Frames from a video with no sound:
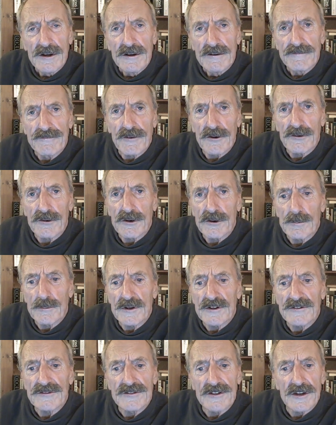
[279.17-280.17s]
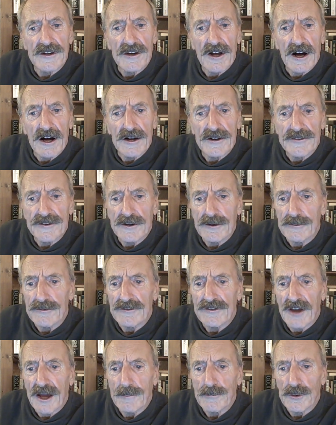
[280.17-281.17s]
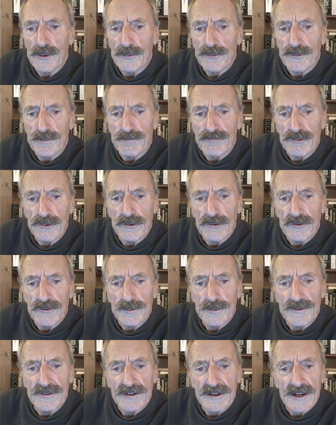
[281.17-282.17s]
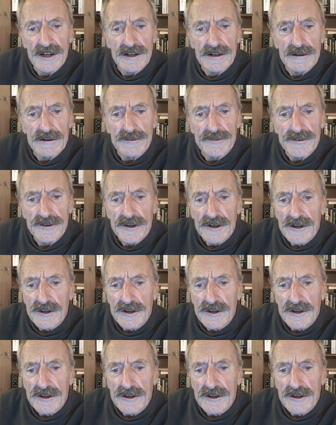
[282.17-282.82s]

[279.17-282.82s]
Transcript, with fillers: following which Denardo Samuels Brooks was killed,